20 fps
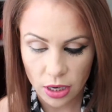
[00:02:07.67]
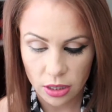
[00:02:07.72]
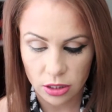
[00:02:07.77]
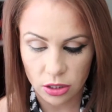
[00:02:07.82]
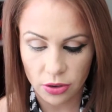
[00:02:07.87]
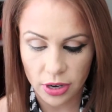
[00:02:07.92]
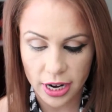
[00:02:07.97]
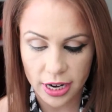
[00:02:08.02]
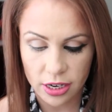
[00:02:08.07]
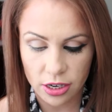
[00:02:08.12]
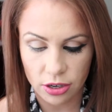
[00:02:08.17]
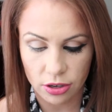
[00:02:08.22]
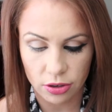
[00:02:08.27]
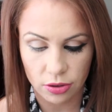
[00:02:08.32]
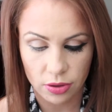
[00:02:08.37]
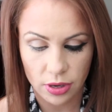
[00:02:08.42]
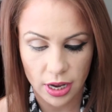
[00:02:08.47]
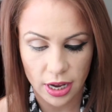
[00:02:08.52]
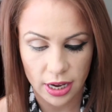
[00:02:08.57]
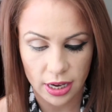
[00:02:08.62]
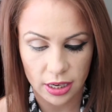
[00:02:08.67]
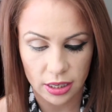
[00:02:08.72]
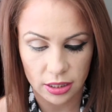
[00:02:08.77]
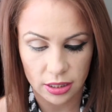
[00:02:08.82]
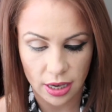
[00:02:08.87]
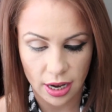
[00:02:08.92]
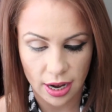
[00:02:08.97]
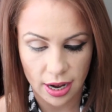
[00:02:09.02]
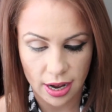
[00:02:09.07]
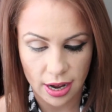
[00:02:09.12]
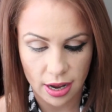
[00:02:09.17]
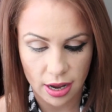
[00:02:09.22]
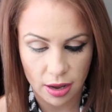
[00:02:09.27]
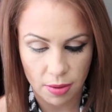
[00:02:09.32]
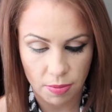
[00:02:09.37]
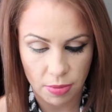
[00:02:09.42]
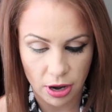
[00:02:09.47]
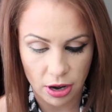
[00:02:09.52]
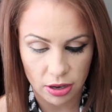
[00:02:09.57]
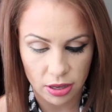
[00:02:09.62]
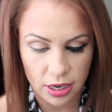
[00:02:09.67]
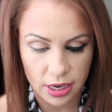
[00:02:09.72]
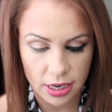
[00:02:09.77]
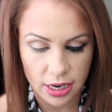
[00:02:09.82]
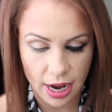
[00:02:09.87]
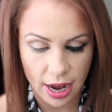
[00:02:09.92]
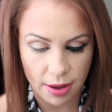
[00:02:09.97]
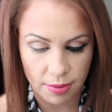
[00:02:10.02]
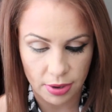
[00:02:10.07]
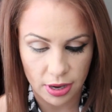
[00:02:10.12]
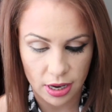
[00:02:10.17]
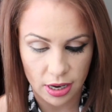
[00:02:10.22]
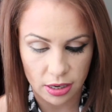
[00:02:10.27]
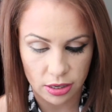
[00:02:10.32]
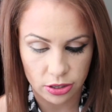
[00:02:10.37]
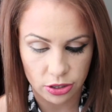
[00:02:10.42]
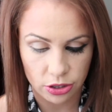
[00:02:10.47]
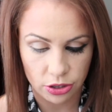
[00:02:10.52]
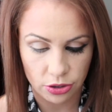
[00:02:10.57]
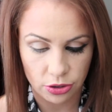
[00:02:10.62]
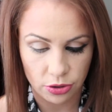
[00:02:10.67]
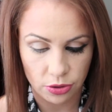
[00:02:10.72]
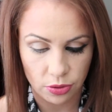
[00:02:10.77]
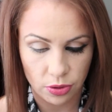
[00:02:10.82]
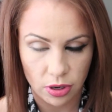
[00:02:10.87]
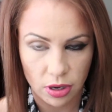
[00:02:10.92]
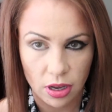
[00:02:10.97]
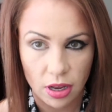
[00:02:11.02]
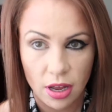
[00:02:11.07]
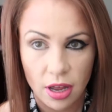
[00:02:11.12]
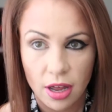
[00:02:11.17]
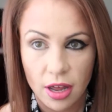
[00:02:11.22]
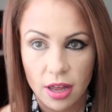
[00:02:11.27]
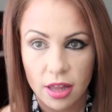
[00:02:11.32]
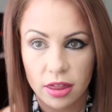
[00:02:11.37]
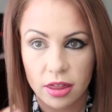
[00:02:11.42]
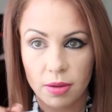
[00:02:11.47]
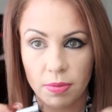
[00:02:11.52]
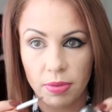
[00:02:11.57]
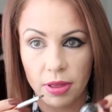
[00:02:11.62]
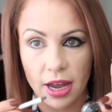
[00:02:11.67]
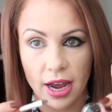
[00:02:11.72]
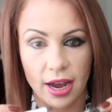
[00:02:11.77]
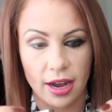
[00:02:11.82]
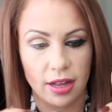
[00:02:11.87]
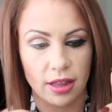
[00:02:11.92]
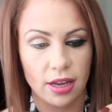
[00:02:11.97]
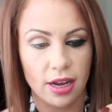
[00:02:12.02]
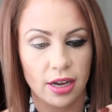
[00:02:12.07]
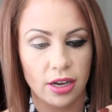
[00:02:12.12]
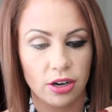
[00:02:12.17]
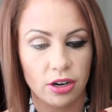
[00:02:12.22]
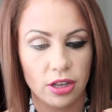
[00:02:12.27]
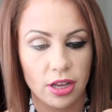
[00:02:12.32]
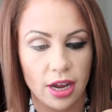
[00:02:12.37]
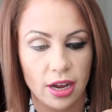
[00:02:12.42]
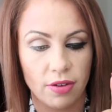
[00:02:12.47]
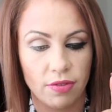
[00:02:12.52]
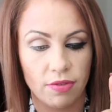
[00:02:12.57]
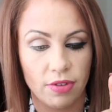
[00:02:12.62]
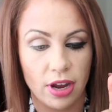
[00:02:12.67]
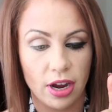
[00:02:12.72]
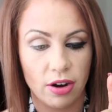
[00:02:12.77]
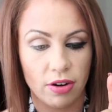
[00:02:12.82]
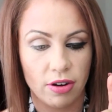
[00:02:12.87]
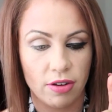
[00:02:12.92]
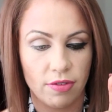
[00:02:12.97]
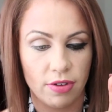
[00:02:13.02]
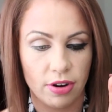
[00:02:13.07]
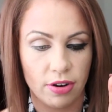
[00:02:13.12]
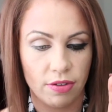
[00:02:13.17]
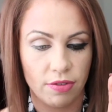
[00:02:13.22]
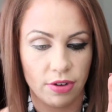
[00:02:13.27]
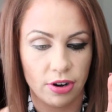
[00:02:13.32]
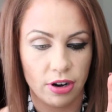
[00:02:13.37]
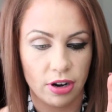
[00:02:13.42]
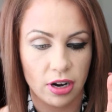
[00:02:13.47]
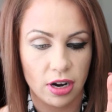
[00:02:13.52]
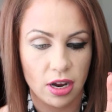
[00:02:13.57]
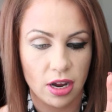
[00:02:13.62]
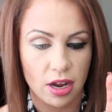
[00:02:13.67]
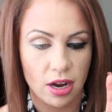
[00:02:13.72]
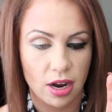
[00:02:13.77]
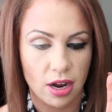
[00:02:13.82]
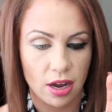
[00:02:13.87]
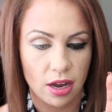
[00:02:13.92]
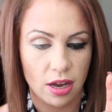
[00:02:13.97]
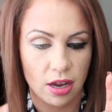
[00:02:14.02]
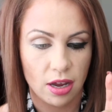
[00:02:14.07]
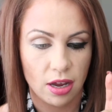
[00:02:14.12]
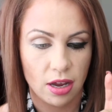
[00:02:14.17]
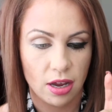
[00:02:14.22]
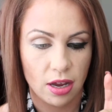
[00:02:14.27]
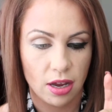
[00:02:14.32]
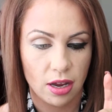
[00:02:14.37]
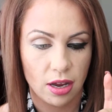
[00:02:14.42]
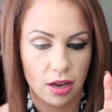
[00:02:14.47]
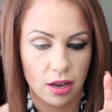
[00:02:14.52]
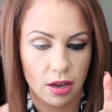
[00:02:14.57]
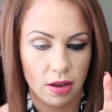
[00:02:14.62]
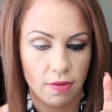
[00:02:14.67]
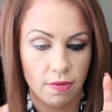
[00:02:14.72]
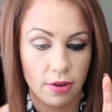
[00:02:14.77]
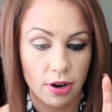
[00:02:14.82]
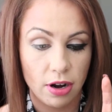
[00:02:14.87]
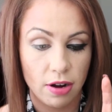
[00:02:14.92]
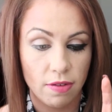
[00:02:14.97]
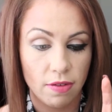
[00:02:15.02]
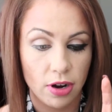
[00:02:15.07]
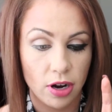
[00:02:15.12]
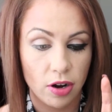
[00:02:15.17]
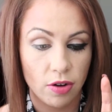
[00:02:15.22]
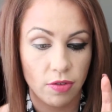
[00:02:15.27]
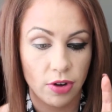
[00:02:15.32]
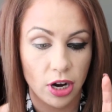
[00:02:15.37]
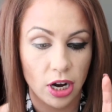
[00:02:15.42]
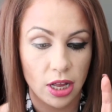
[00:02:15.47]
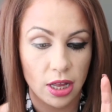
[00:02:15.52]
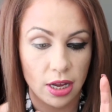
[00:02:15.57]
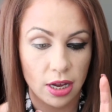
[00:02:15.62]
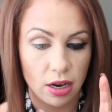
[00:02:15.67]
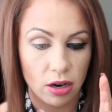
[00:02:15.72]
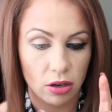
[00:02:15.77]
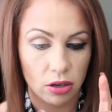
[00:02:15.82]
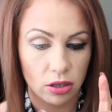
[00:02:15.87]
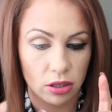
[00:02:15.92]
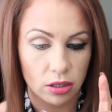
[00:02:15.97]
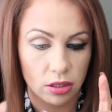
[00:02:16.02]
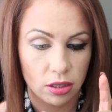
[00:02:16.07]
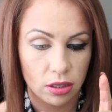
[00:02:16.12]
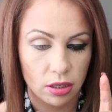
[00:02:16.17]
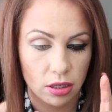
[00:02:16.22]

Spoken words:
what I do is I barely dab it into the black liner, like very, very, very, and I very, very, very little.